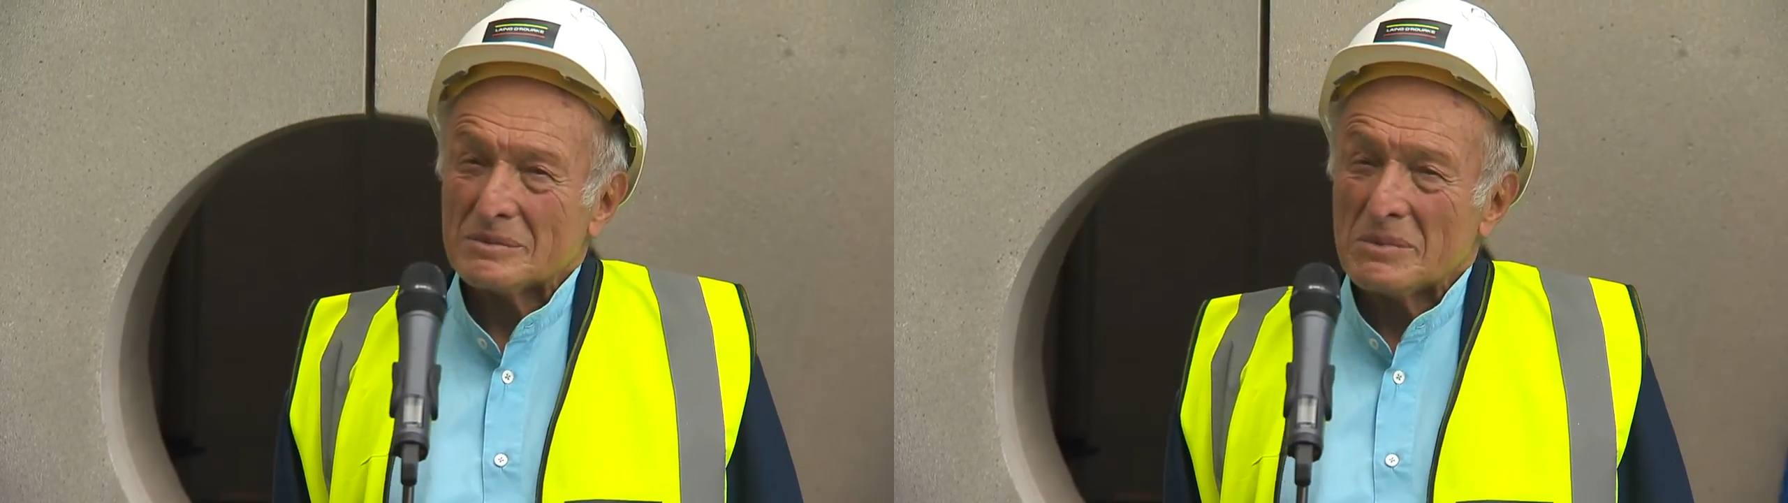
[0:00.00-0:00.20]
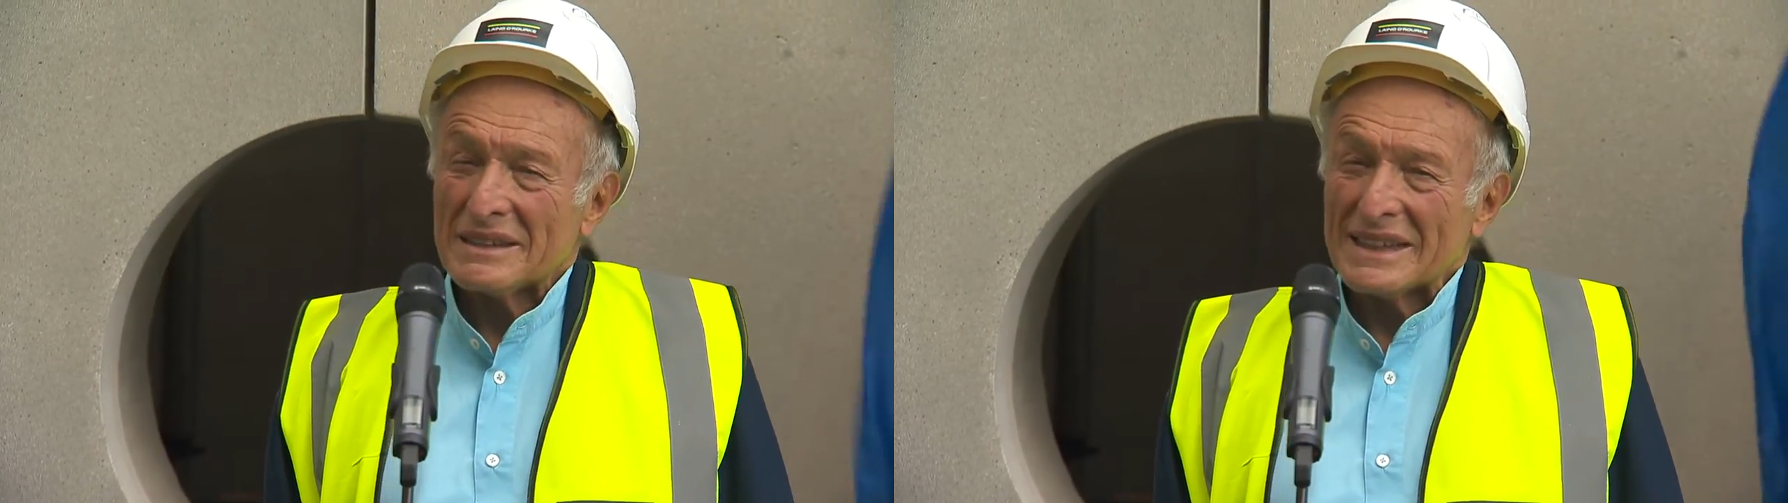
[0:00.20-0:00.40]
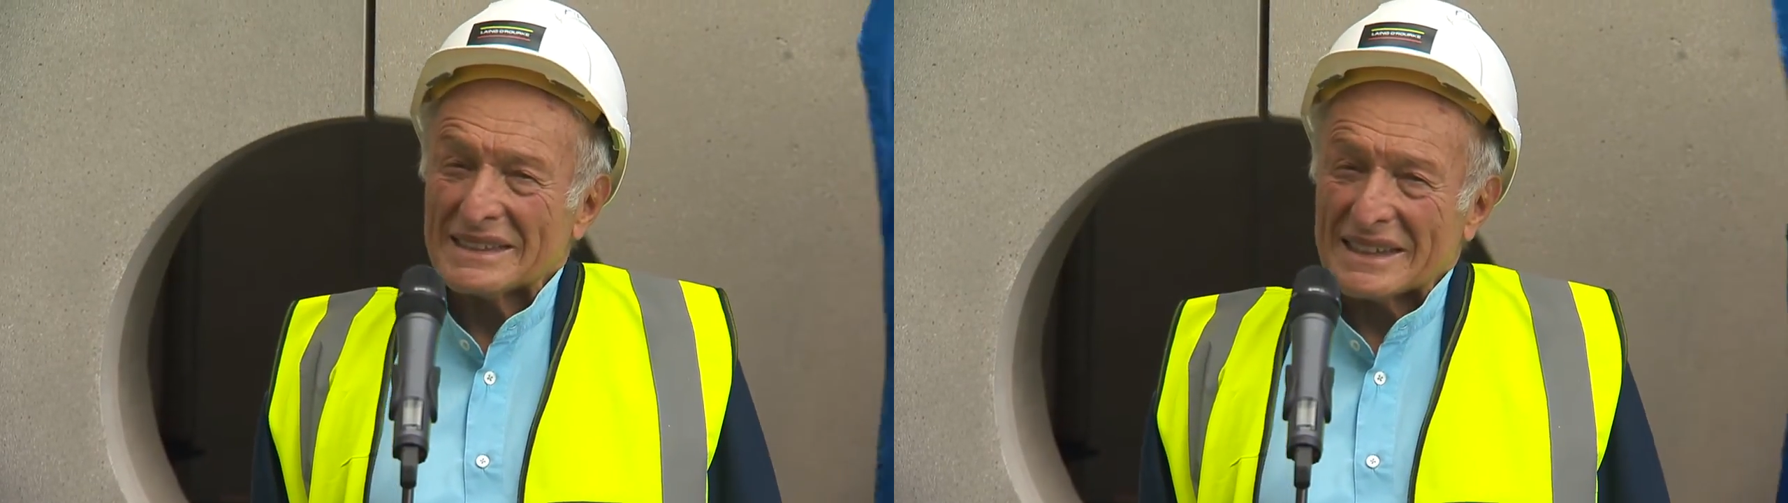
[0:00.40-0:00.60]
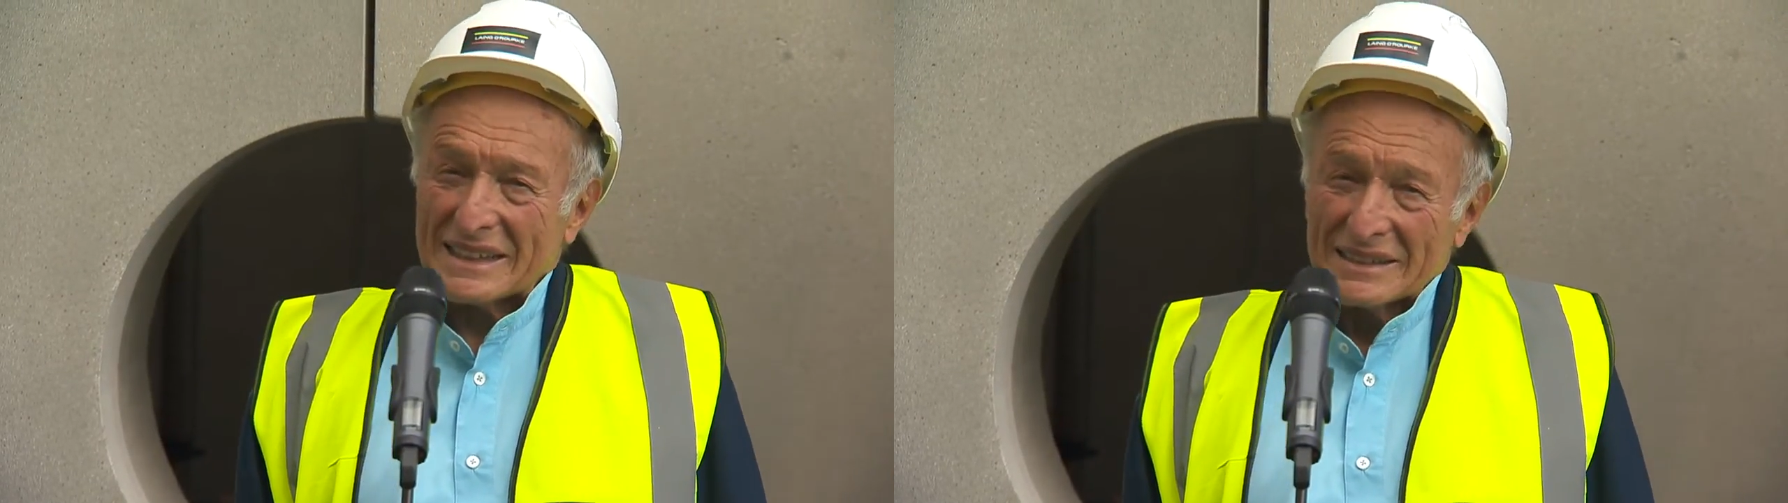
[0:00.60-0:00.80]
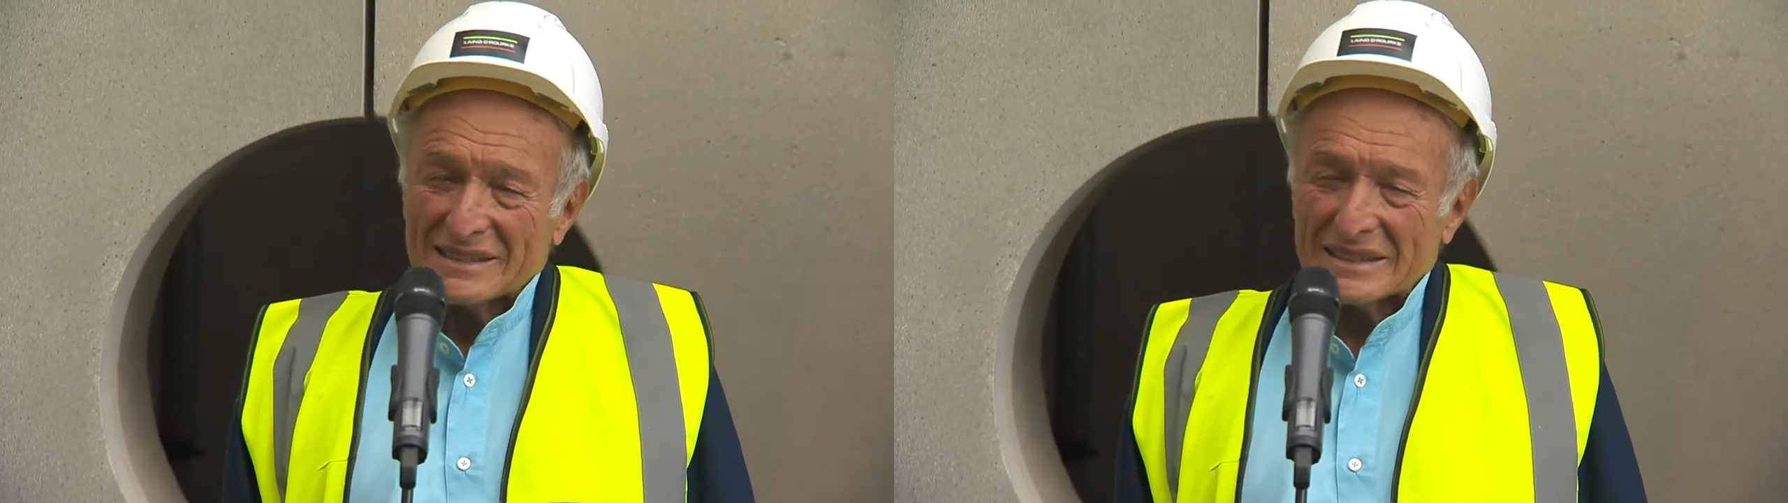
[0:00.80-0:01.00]

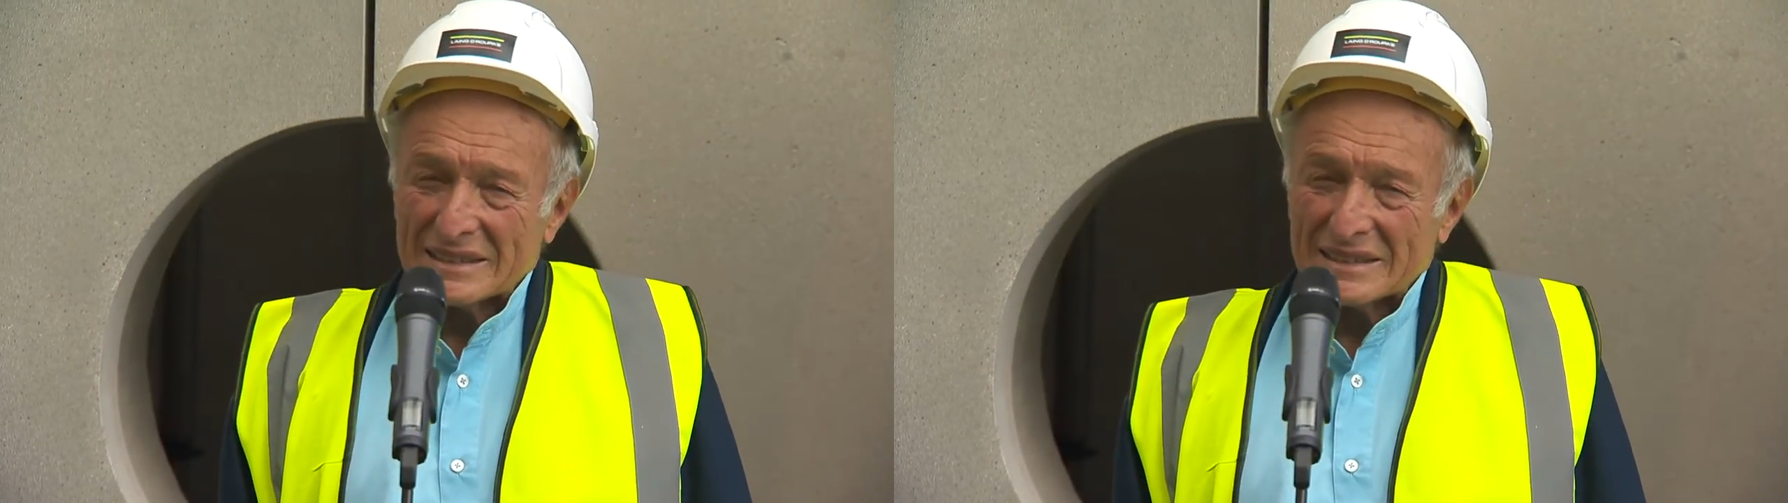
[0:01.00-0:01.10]
belittling